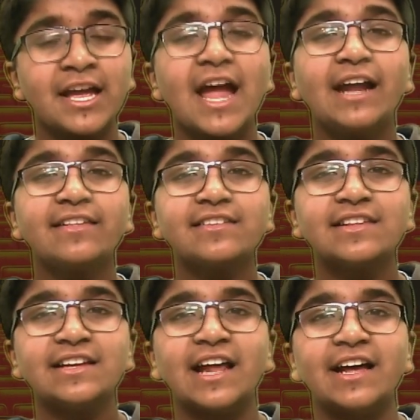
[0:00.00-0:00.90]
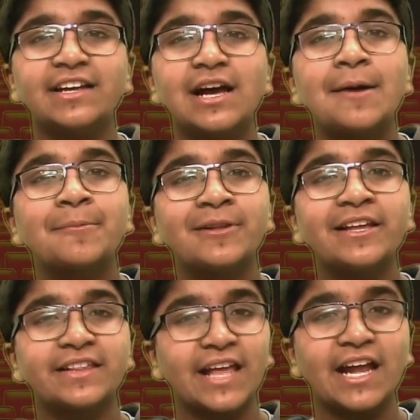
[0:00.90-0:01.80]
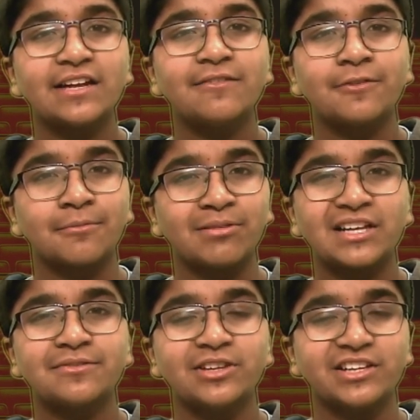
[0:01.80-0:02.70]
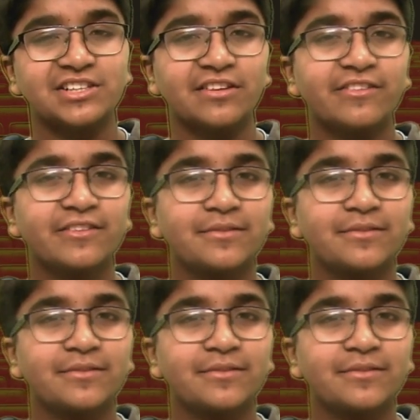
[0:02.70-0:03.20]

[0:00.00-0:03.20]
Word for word: And it's a C Day. Please stand for the Pledge of Allegiance.